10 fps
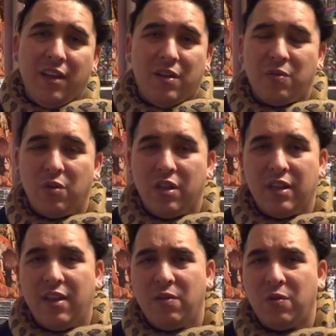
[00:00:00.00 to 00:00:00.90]

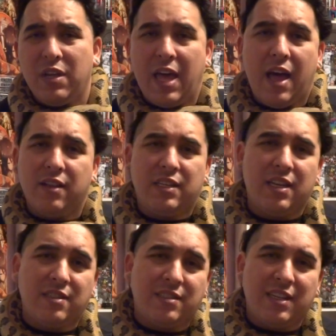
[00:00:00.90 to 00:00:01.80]

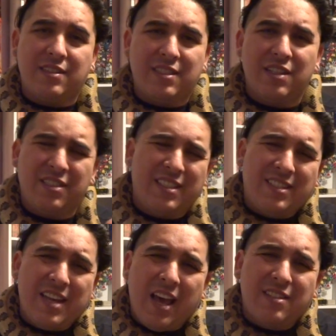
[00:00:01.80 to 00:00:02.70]
reality is
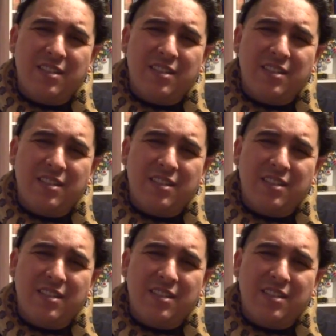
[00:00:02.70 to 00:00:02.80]
it's not